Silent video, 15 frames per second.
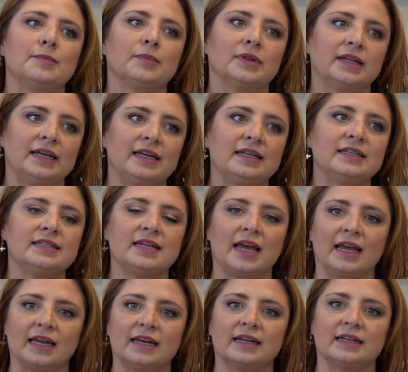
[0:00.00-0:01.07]
please
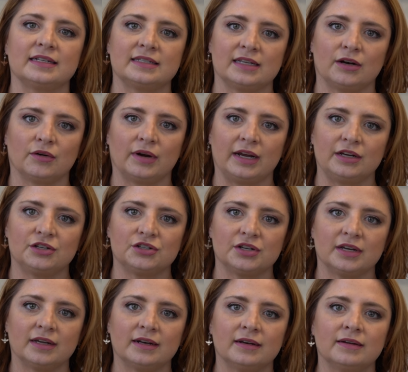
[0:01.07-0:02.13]
take into
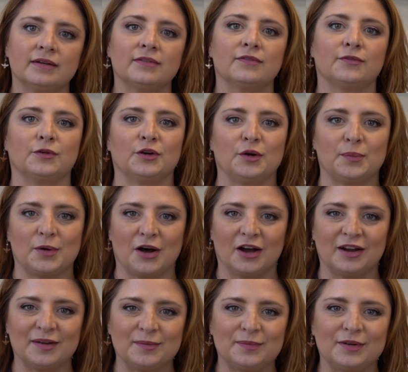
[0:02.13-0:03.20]
consideration for your
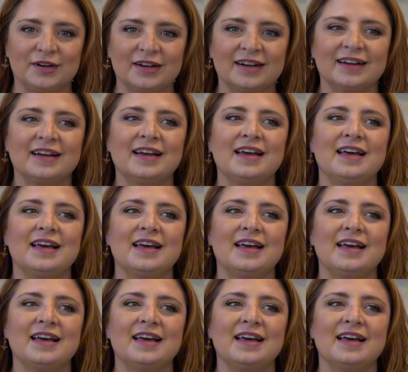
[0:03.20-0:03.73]
pocketbook